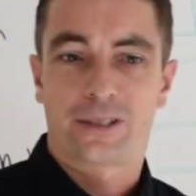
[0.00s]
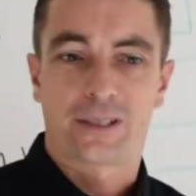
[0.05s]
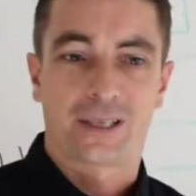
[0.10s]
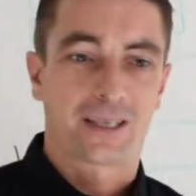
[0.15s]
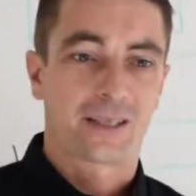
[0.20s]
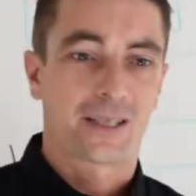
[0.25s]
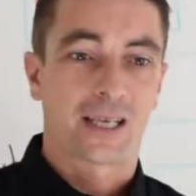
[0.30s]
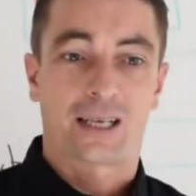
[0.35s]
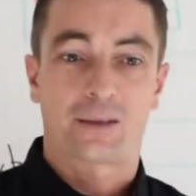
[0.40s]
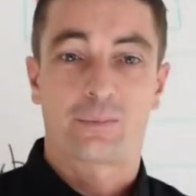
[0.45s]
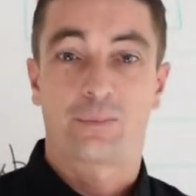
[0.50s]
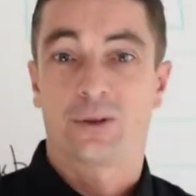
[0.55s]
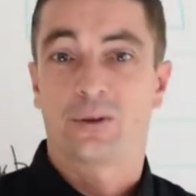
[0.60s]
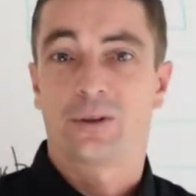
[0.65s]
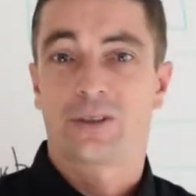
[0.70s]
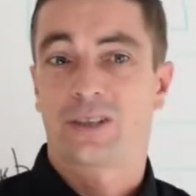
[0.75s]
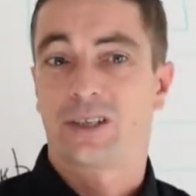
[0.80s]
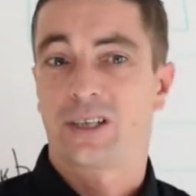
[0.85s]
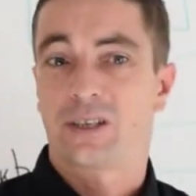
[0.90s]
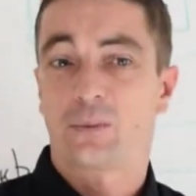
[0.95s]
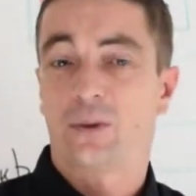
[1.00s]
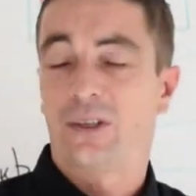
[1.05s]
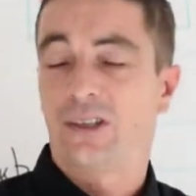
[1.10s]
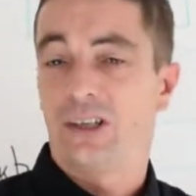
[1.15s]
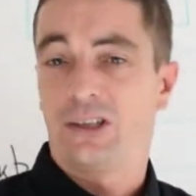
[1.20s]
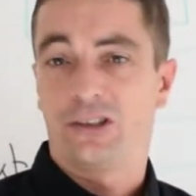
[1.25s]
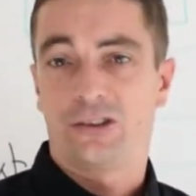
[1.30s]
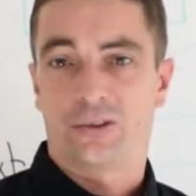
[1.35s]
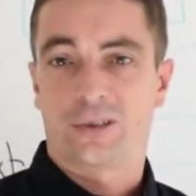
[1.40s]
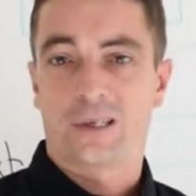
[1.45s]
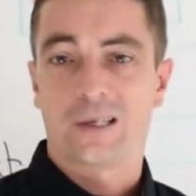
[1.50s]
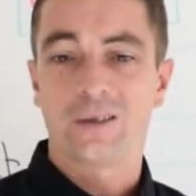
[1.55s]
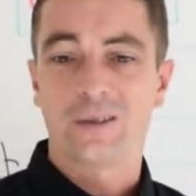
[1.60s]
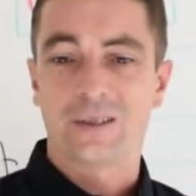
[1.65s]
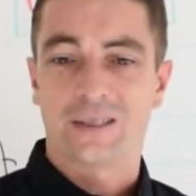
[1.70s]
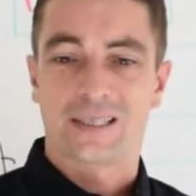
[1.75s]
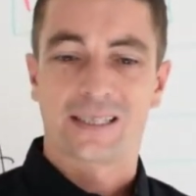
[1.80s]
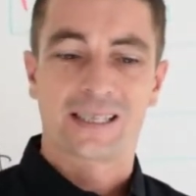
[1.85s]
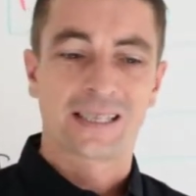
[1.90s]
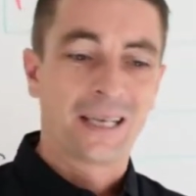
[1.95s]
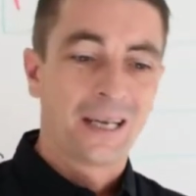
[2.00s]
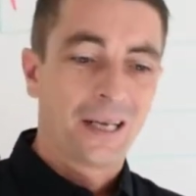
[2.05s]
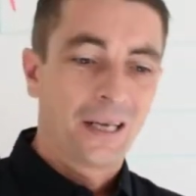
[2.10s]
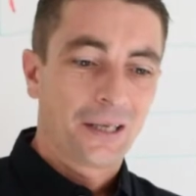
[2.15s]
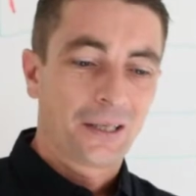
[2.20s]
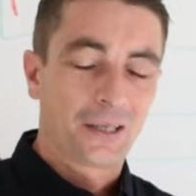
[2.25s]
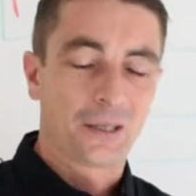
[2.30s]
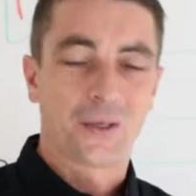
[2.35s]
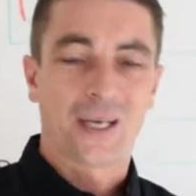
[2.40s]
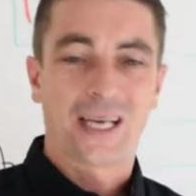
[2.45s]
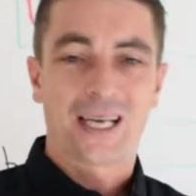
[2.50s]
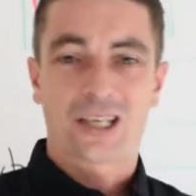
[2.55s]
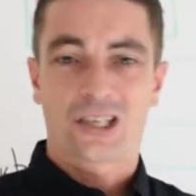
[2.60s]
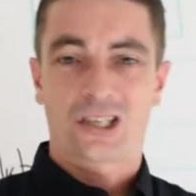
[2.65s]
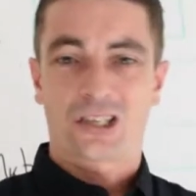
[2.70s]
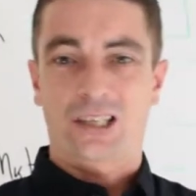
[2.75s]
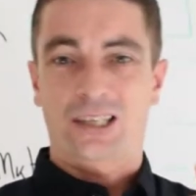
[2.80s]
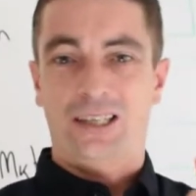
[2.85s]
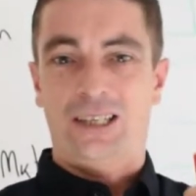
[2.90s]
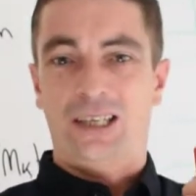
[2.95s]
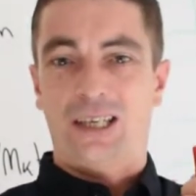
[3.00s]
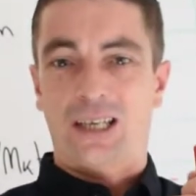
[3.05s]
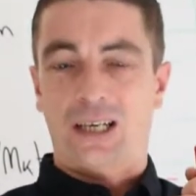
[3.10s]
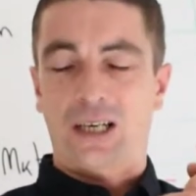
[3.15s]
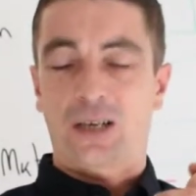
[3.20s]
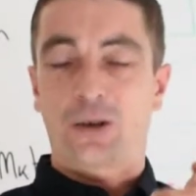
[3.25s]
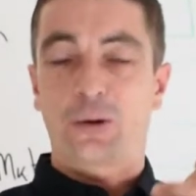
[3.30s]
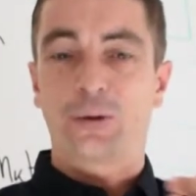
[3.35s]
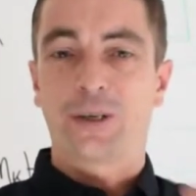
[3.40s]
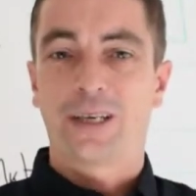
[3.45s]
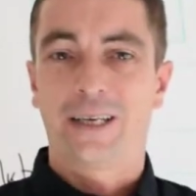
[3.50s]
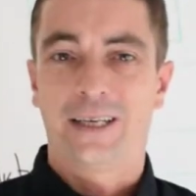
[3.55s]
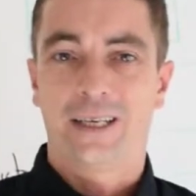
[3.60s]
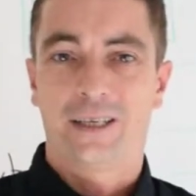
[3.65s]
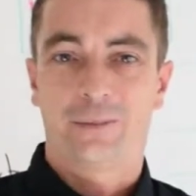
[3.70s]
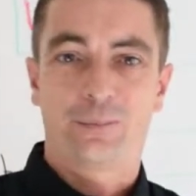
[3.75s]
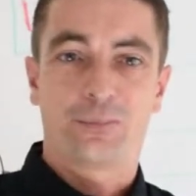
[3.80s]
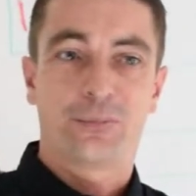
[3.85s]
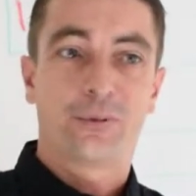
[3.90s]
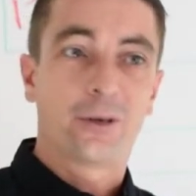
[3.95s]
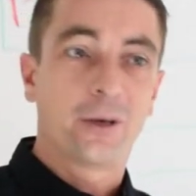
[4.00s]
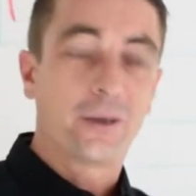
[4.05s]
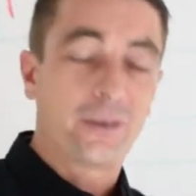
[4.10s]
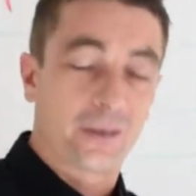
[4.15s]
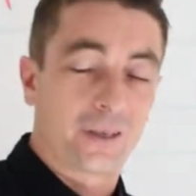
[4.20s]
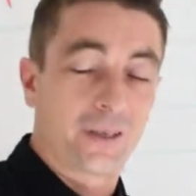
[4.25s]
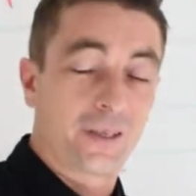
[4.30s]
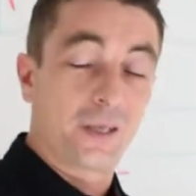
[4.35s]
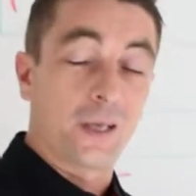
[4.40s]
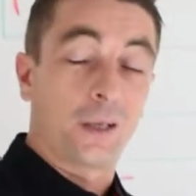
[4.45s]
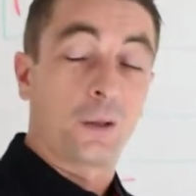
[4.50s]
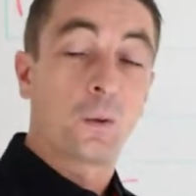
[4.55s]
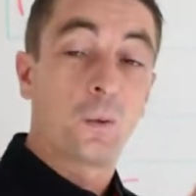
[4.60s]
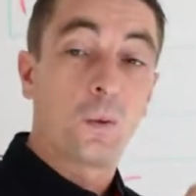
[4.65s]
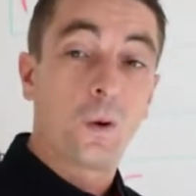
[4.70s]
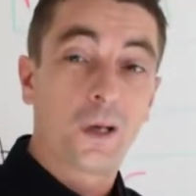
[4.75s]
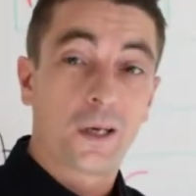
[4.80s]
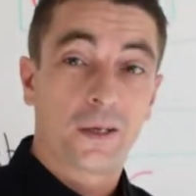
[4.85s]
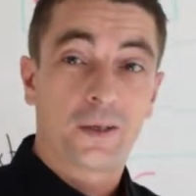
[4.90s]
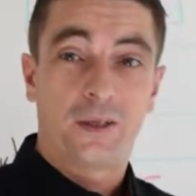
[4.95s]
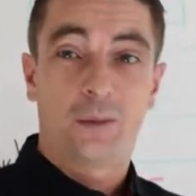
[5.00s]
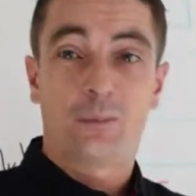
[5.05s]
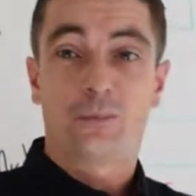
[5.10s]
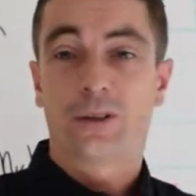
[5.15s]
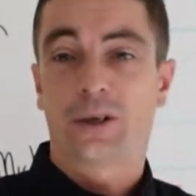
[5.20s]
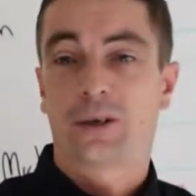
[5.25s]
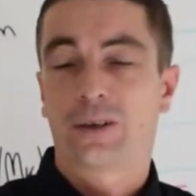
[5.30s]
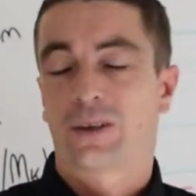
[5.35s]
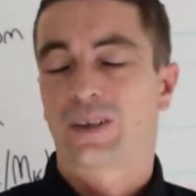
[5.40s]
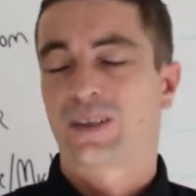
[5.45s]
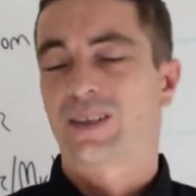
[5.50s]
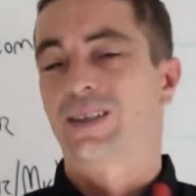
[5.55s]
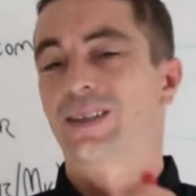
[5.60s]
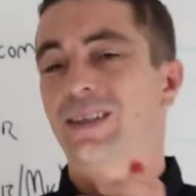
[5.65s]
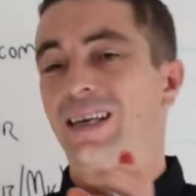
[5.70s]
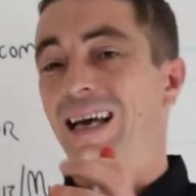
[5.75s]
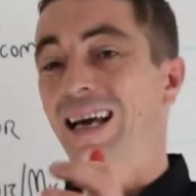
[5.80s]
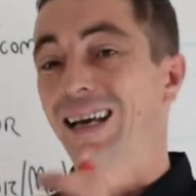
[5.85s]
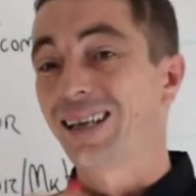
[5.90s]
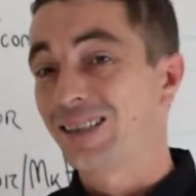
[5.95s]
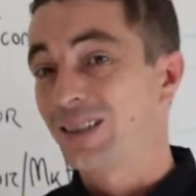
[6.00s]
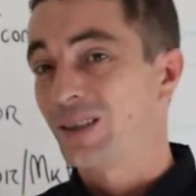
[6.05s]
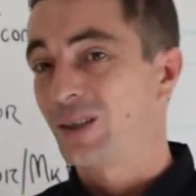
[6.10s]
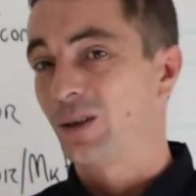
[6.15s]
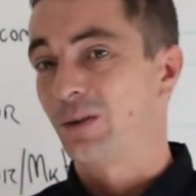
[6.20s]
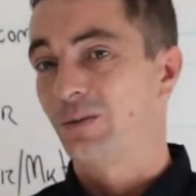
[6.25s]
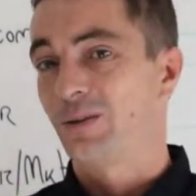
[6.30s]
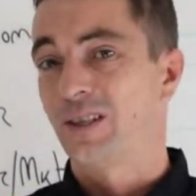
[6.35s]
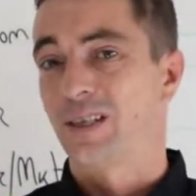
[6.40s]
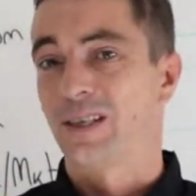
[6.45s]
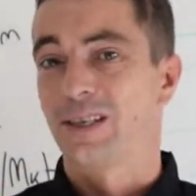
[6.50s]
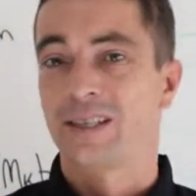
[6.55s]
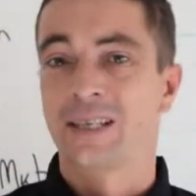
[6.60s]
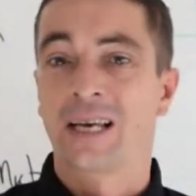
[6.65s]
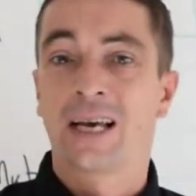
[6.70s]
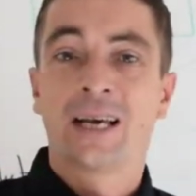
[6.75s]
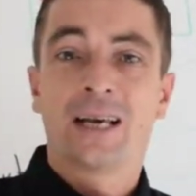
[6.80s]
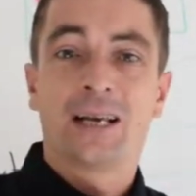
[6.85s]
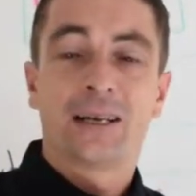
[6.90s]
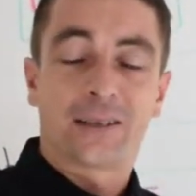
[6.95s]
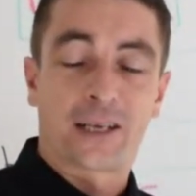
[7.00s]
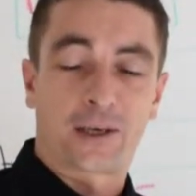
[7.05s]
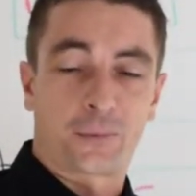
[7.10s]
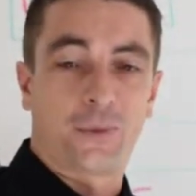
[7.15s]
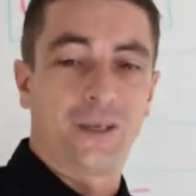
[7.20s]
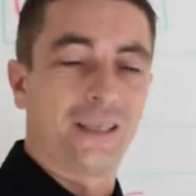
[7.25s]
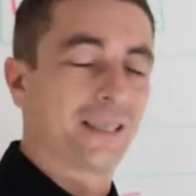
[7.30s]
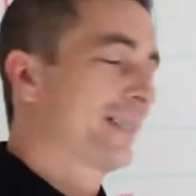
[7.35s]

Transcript: the exact process we teach our clients to actually create products and quality products and services that will